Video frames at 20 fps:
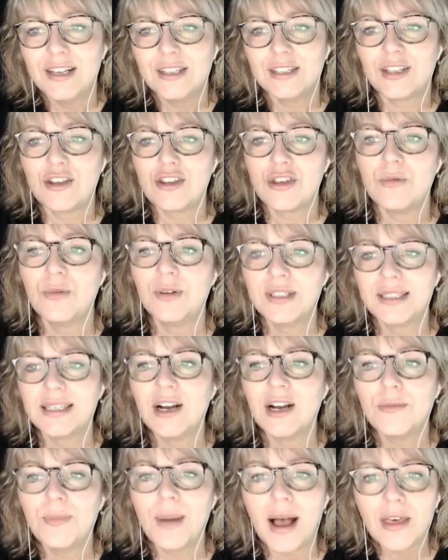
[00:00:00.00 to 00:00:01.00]
So she wants
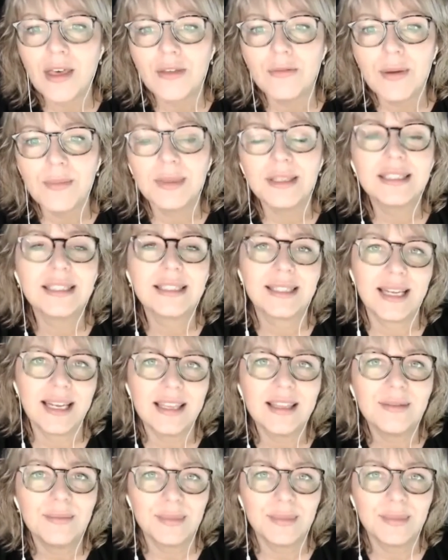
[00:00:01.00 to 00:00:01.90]
to help other women see